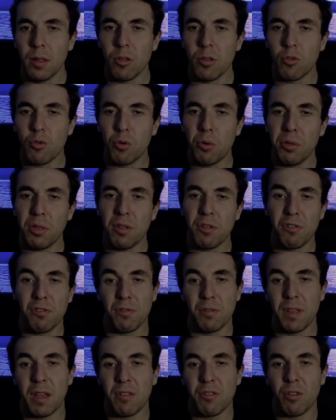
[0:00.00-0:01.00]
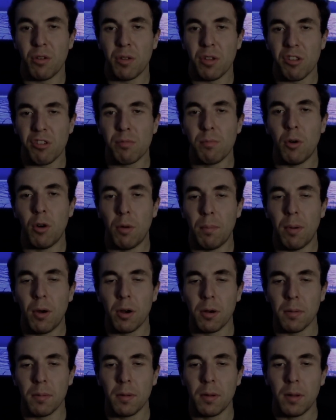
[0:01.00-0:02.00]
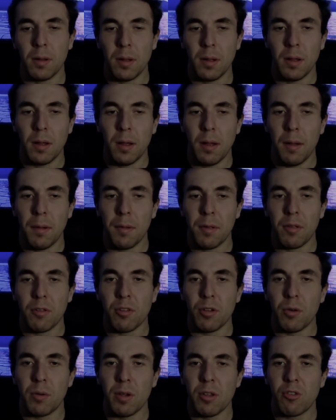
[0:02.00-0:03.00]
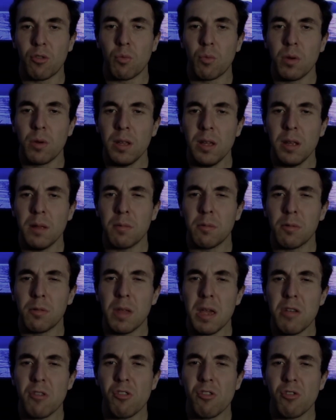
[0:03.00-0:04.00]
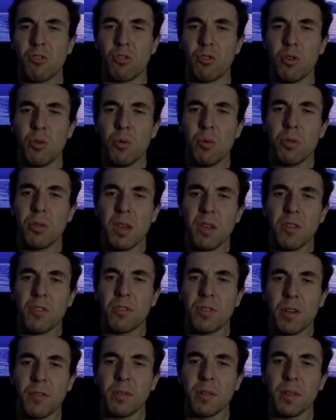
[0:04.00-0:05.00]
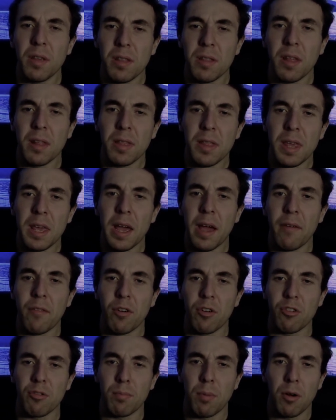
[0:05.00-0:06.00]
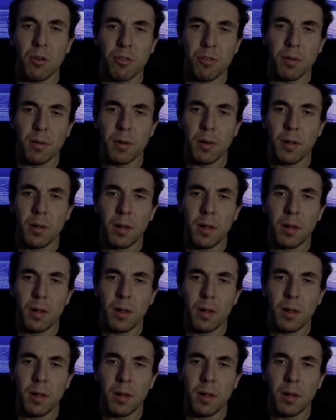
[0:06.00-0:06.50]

The truth is that's only a small part. So it's really they just do things differently than the average person.